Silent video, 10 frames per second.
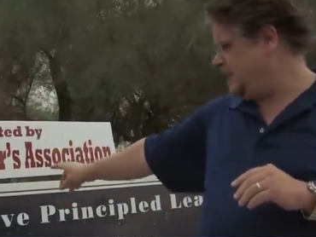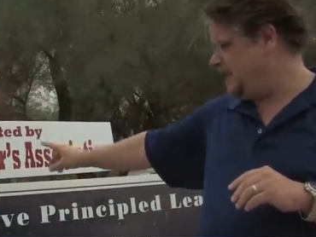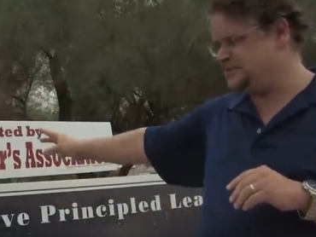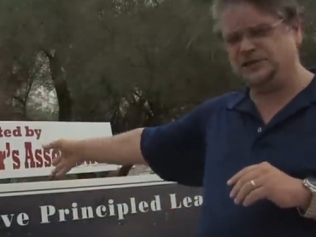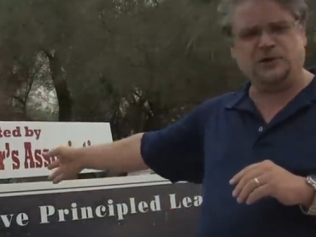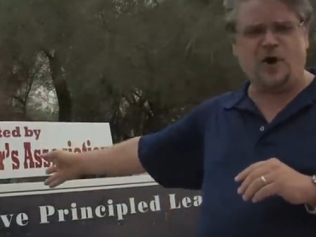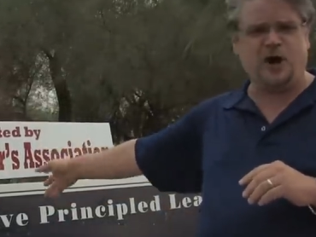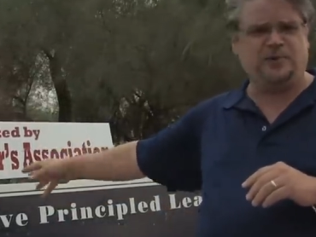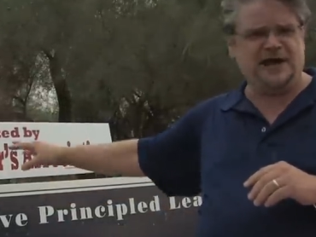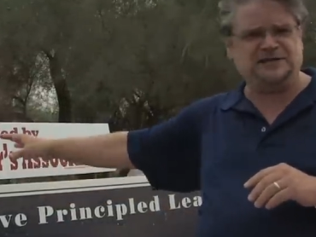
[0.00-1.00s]
Uh, it's in the
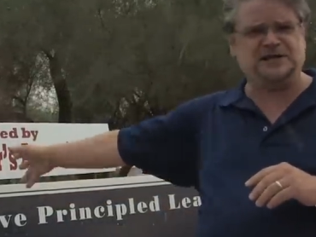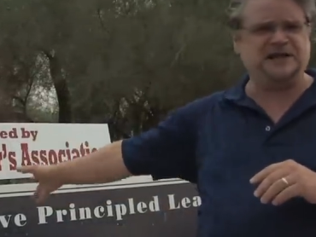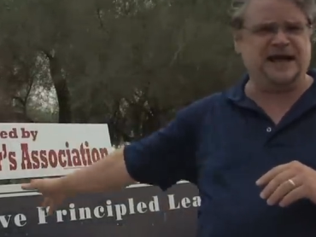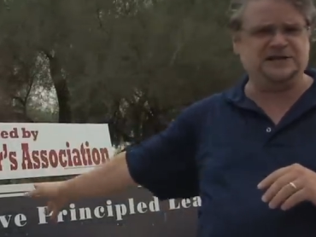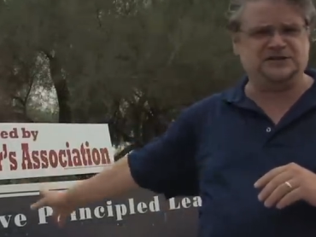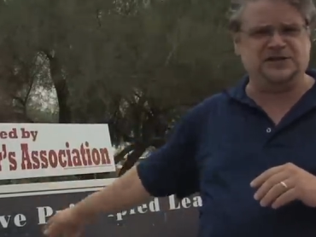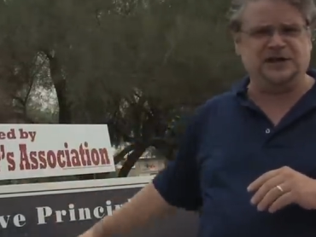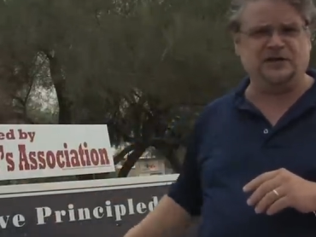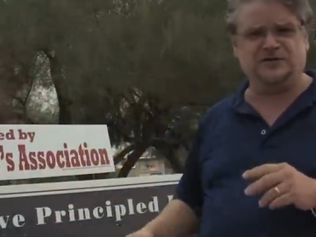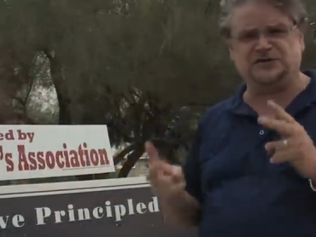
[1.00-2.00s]
wrong place, indicates a
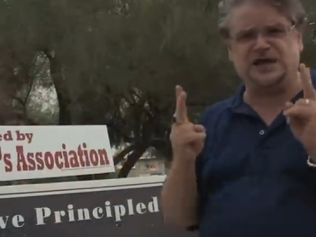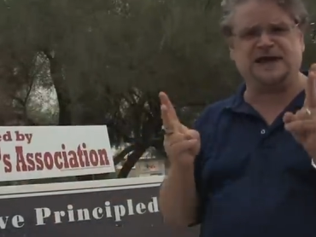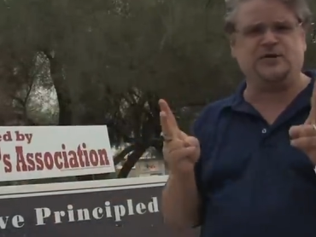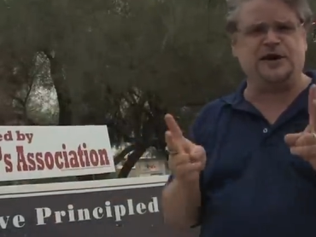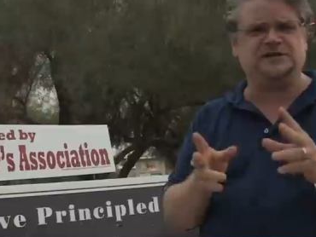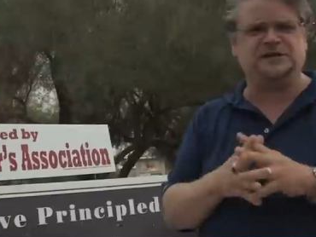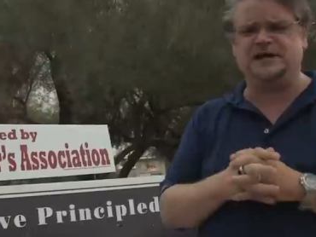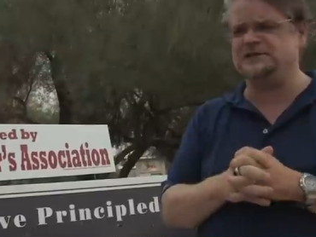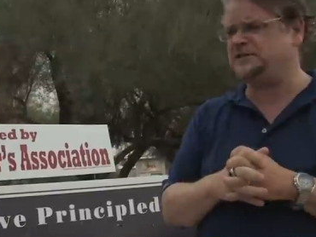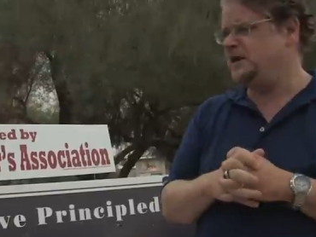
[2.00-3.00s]
singular. The second reason
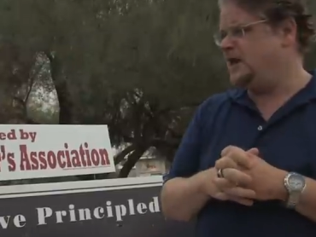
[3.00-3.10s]
is